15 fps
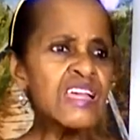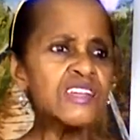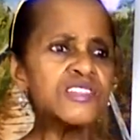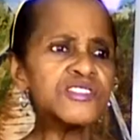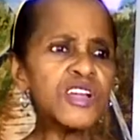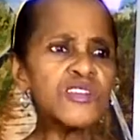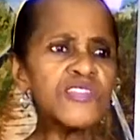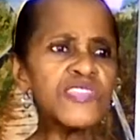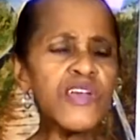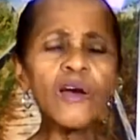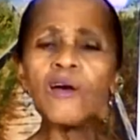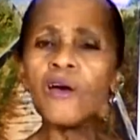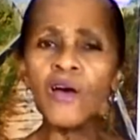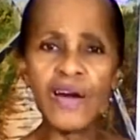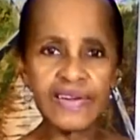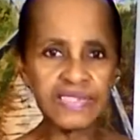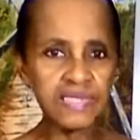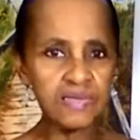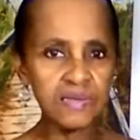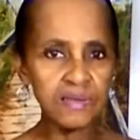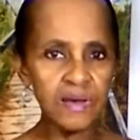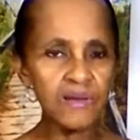certain art.
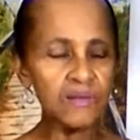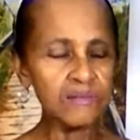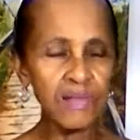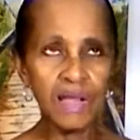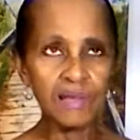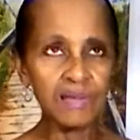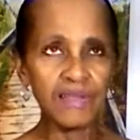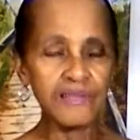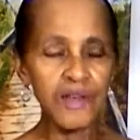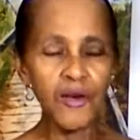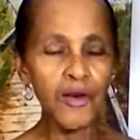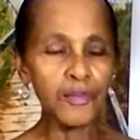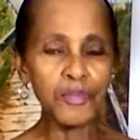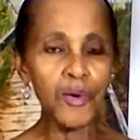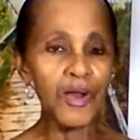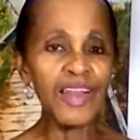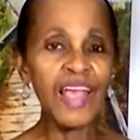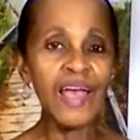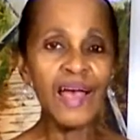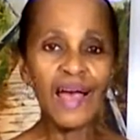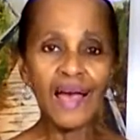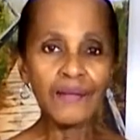Oh, I love the art part.
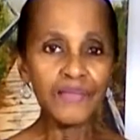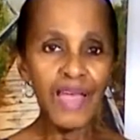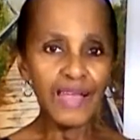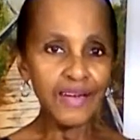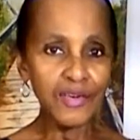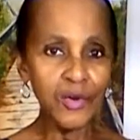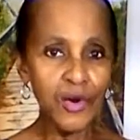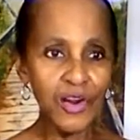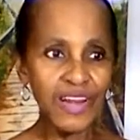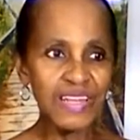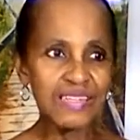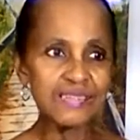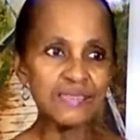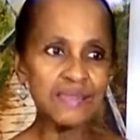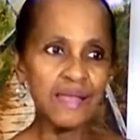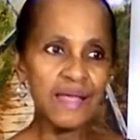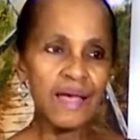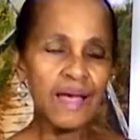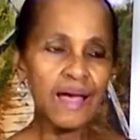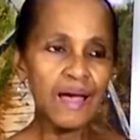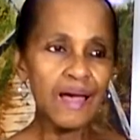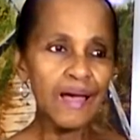I'm not an artist,
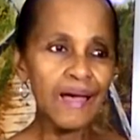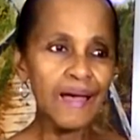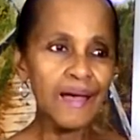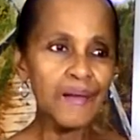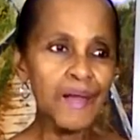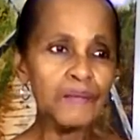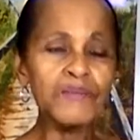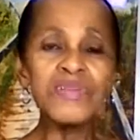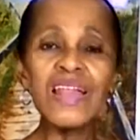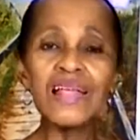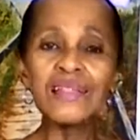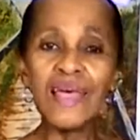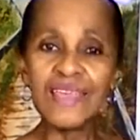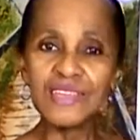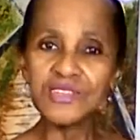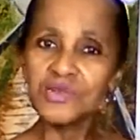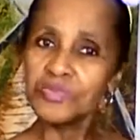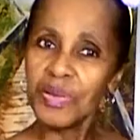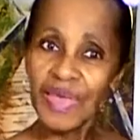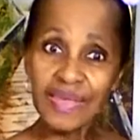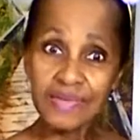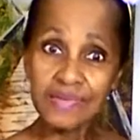but I like to
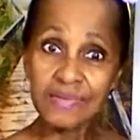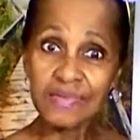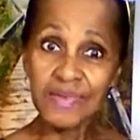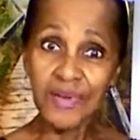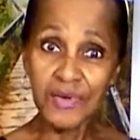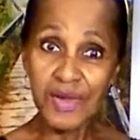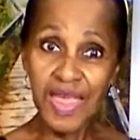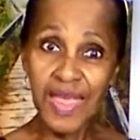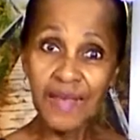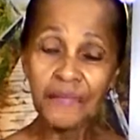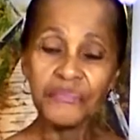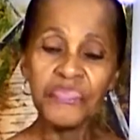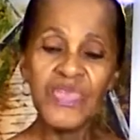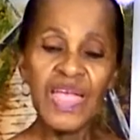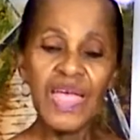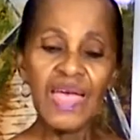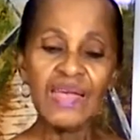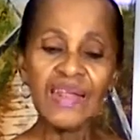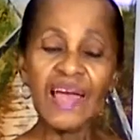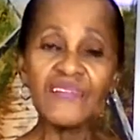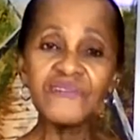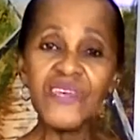paint. Okay, and
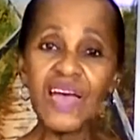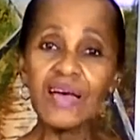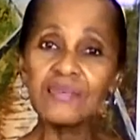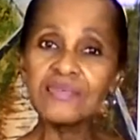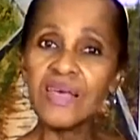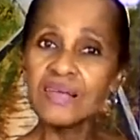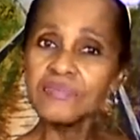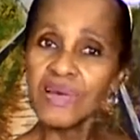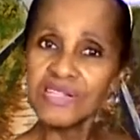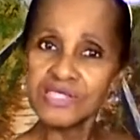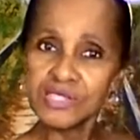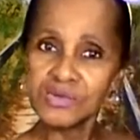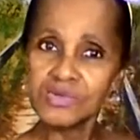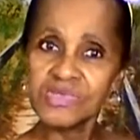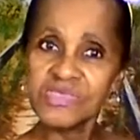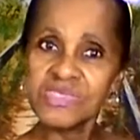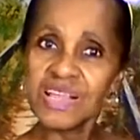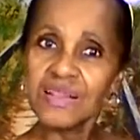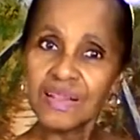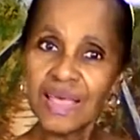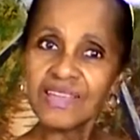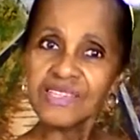I found that my students
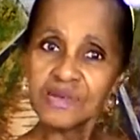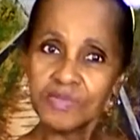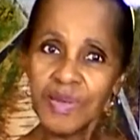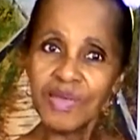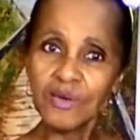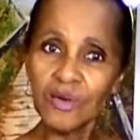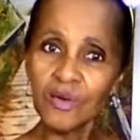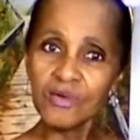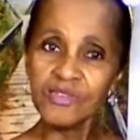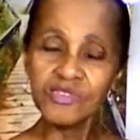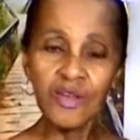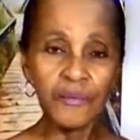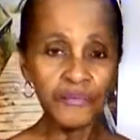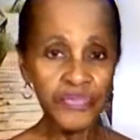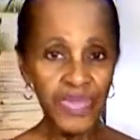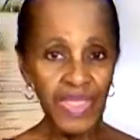like to paint also,